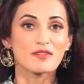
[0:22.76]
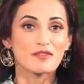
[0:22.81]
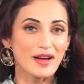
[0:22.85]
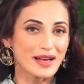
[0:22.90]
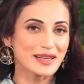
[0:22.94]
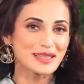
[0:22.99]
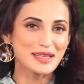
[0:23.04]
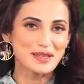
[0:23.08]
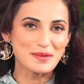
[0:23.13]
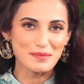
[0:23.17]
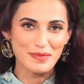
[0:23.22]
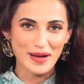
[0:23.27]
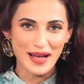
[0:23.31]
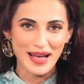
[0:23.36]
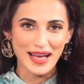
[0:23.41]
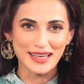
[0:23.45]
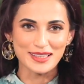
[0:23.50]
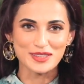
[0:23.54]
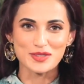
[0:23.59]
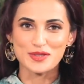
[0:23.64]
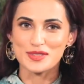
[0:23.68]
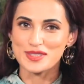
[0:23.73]
Welcome
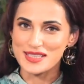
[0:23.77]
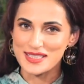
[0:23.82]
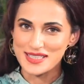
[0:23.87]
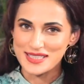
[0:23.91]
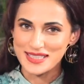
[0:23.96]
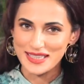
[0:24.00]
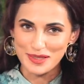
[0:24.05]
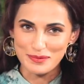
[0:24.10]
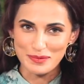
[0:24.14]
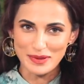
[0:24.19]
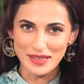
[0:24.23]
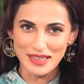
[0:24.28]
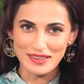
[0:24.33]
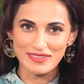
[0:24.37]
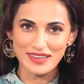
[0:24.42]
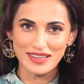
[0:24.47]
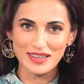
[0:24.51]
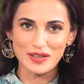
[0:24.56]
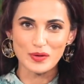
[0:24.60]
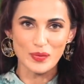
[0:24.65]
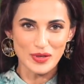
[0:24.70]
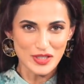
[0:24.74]
back to Sustainable
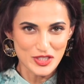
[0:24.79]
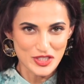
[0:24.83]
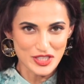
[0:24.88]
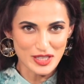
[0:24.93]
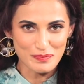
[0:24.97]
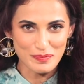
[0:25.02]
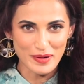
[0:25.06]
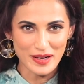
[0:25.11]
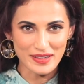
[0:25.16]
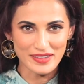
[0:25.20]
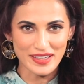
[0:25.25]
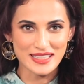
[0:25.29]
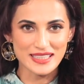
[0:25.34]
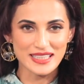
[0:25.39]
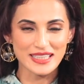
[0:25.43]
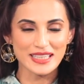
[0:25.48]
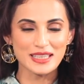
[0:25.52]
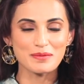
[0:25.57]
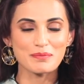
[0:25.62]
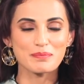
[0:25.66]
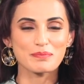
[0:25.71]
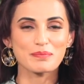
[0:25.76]
Living with Shilpa
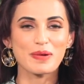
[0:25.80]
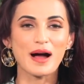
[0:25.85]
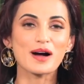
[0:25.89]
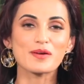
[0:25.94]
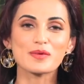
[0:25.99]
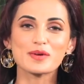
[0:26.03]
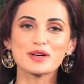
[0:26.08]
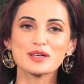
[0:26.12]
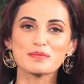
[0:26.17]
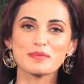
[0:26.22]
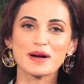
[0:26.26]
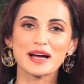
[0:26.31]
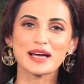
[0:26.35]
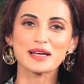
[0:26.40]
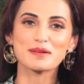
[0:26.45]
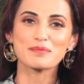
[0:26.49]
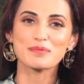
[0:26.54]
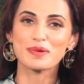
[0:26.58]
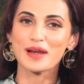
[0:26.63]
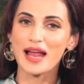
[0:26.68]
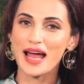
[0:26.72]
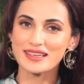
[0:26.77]
Reddy, powered by
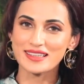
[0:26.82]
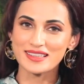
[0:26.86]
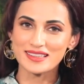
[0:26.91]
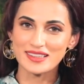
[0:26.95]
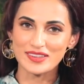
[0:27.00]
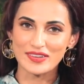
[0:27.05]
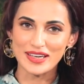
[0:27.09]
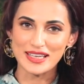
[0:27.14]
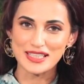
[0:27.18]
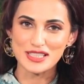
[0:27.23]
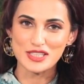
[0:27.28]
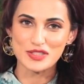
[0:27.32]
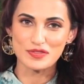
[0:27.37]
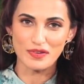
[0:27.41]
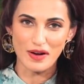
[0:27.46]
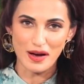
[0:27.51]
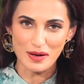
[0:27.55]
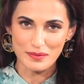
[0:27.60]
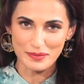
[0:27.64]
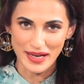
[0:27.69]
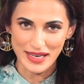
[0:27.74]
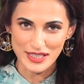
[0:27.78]
Planet Green's
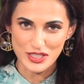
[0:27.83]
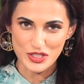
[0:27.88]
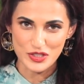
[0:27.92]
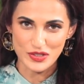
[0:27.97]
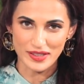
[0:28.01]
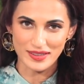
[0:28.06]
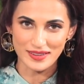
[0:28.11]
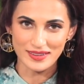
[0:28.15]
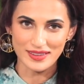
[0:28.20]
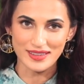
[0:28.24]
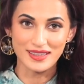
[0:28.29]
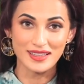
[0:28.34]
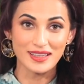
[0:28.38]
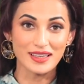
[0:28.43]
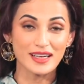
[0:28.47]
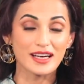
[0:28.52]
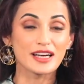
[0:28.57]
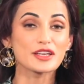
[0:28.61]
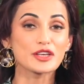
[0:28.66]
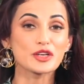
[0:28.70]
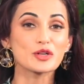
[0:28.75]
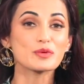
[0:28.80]
Farm Natura,
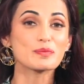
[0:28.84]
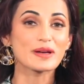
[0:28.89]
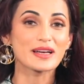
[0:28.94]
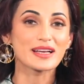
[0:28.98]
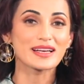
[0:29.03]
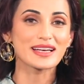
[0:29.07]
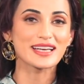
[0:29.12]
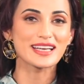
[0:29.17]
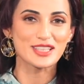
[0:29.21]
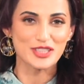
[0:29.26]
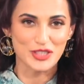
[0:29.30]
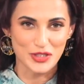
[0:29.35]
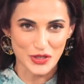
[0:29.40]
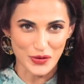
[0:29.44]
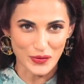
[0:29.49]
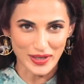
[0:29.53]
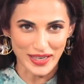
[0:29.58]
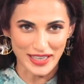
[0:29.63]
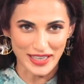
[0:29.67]
a new beginning to your